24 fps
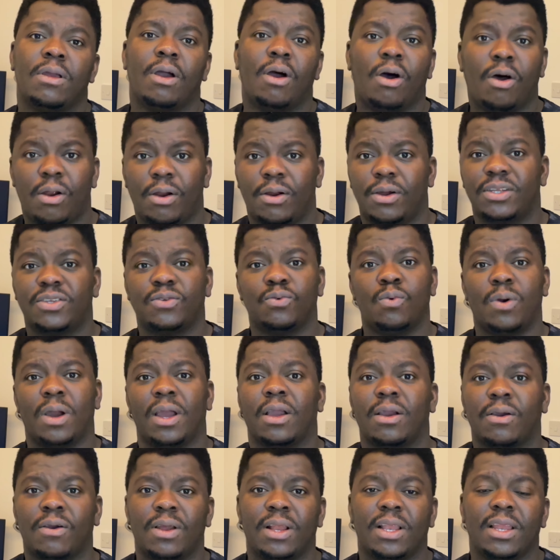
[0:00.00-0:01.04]
us who
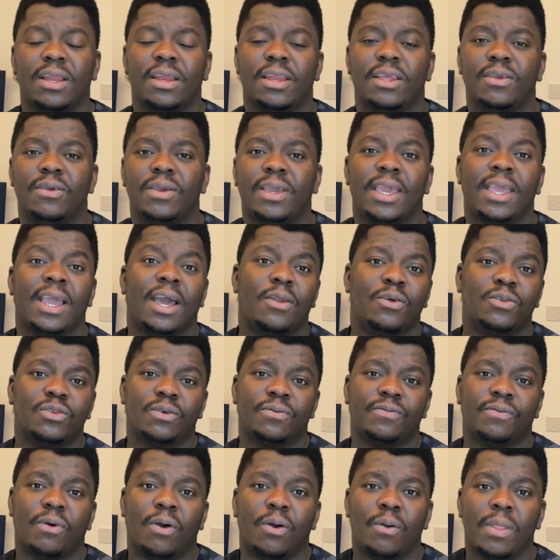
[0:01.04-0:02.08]
are currently in the UK and also
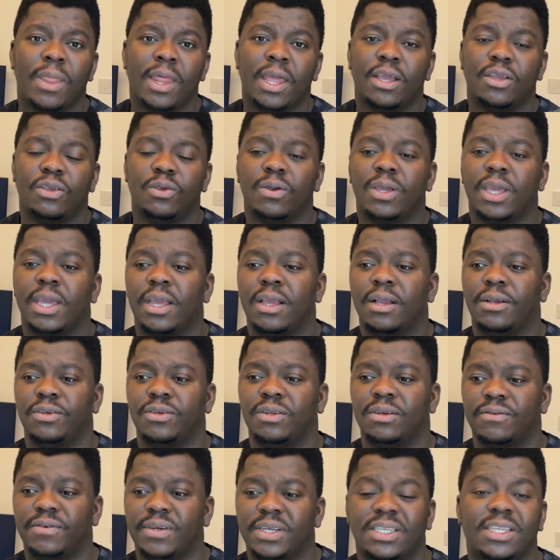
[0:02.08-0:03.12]
for UK
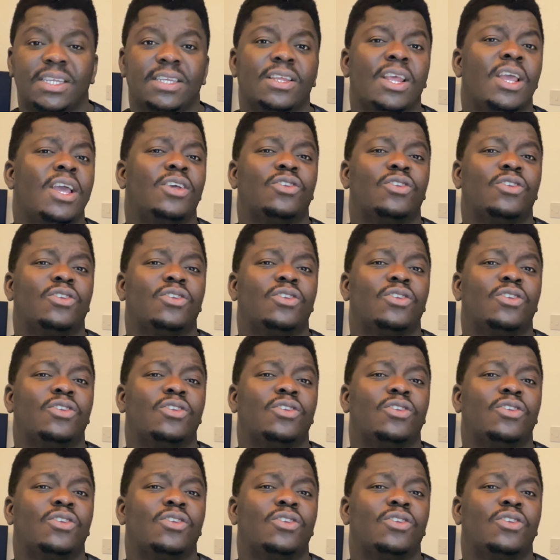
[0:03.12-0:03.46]
universities.